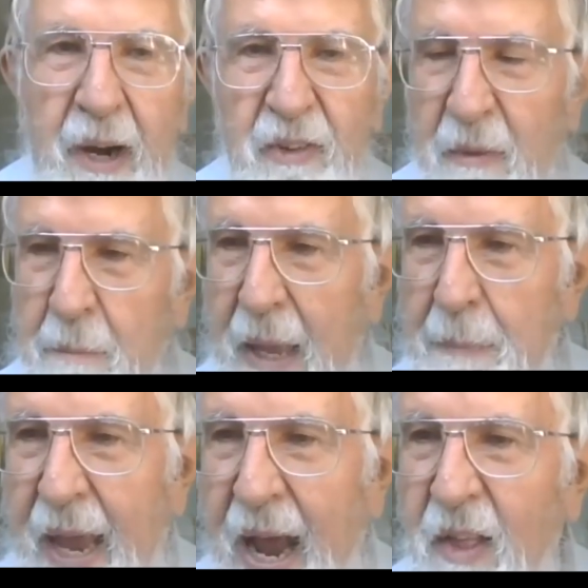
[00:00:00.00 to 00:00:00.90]
is that
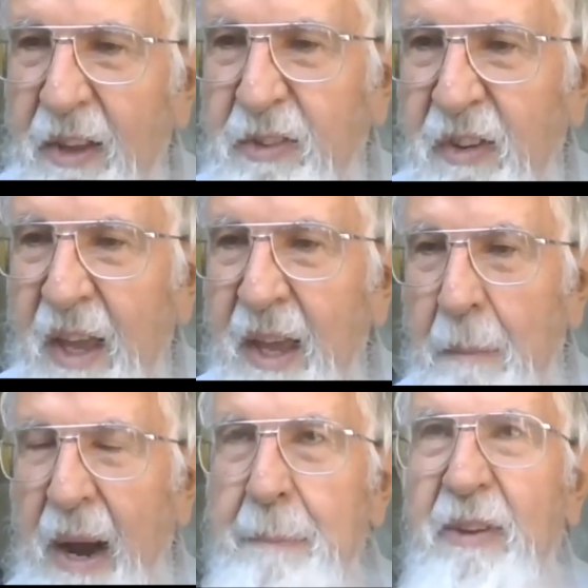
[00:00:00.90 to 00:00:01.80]
maybe Alice, it
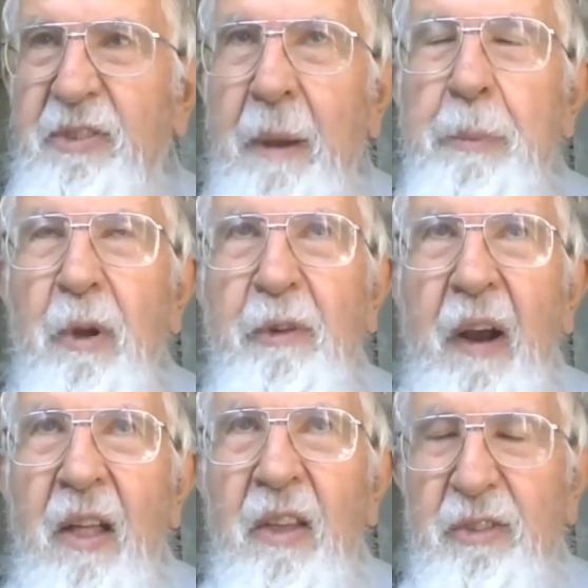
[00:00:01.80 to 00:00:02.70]
might be simpler for
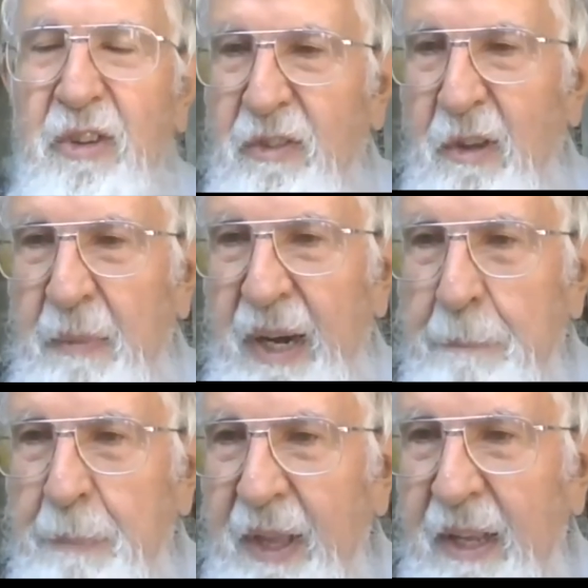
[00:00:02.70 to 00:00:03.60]
Alice just to manipulate